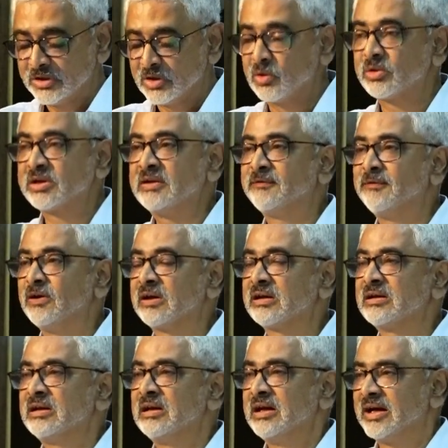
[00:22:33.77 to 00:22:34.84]
you're looking
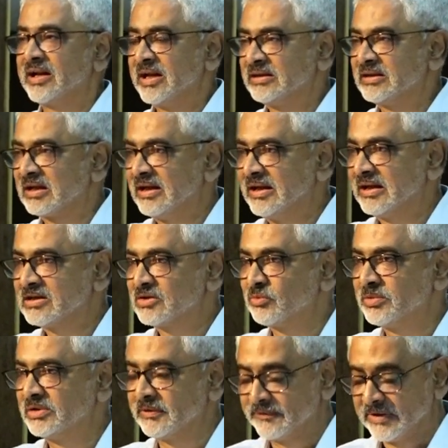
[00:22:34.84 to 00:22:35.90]
for another leg
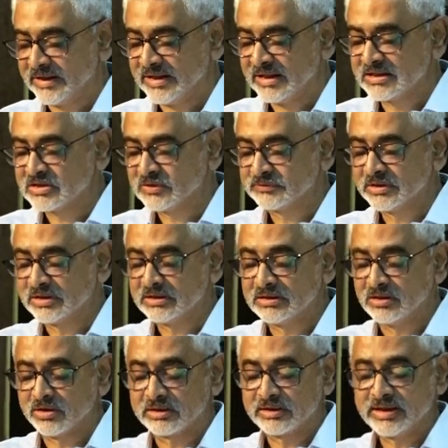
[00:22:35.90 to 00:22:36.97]
to be the finance of
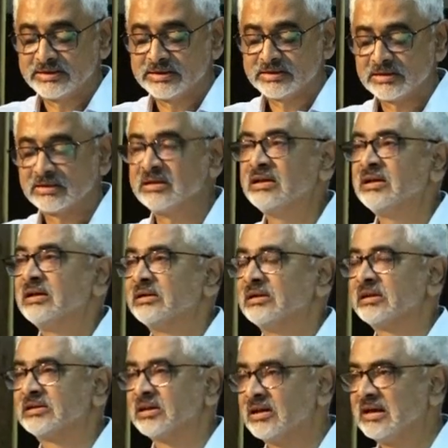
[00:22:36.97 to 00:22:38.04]
the organization,
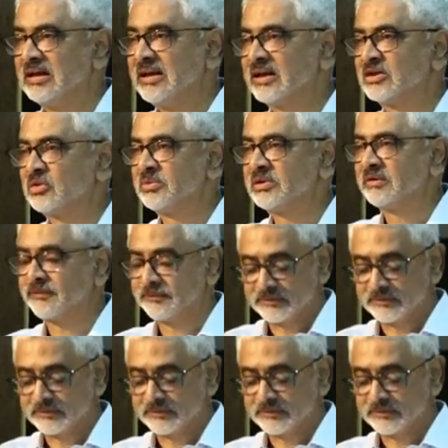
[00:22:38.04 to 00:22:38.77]
the third leg to be the,